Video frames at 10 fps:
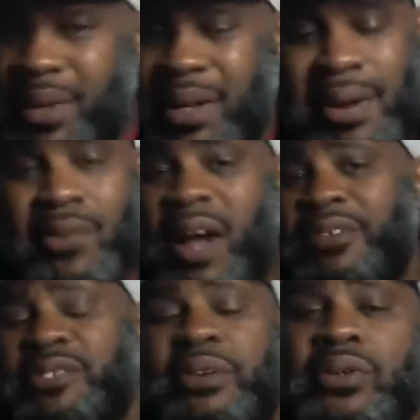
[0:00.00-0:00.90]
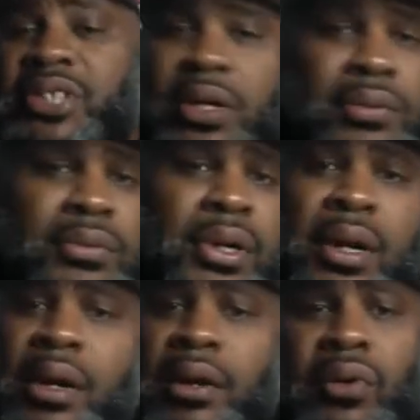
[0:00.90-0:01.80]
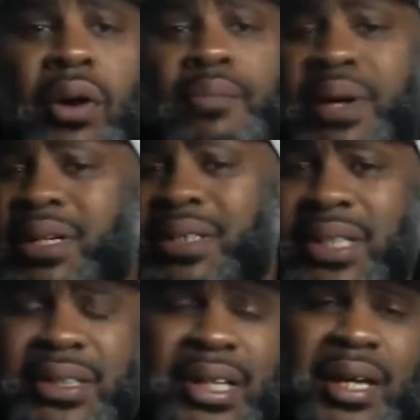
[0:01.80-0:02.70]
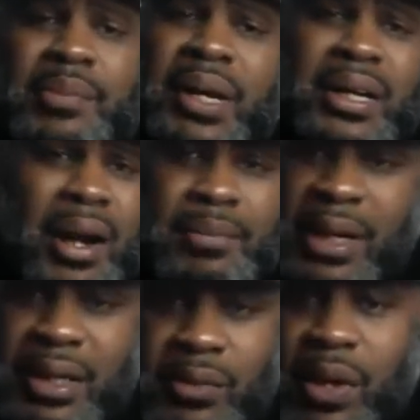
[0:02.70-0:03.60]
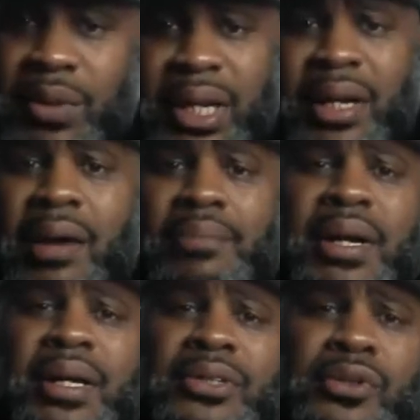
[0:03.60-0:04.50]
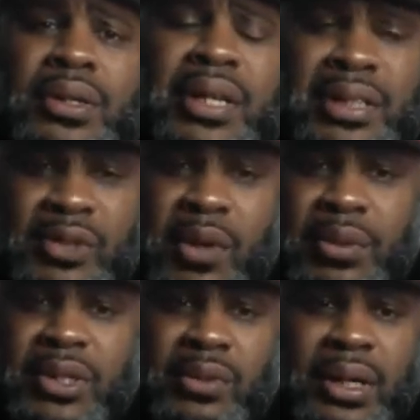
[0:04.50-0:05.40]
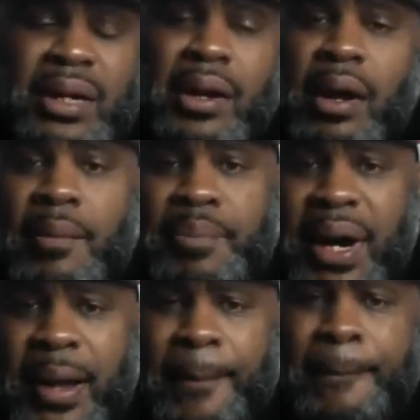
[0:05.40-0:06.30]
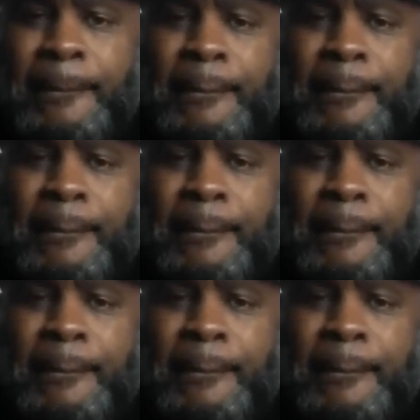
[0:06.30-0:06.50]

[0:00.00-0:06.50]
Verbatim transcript: Me and my wife is focused on growing businesses and keep getting our money the way we getting our money and doing things the way we doing it. But